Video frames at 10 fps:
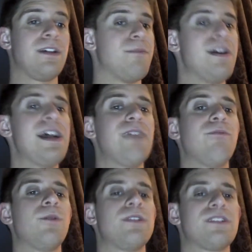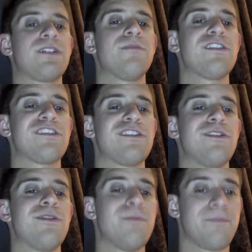Monday Night Raw went to
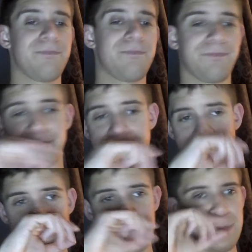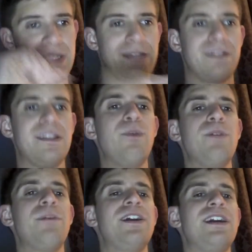commercial. Then when
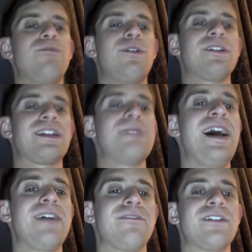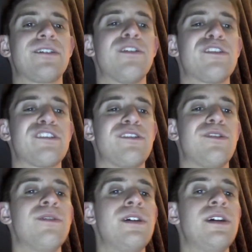Monday Night Raw came back from the
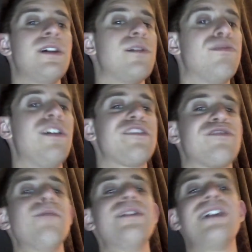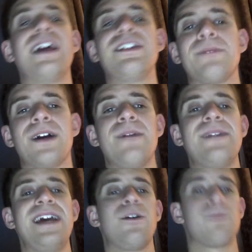commercial, Braun Strowman ended up coming
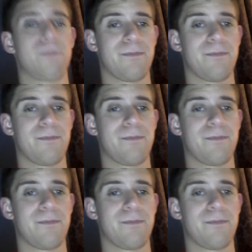out.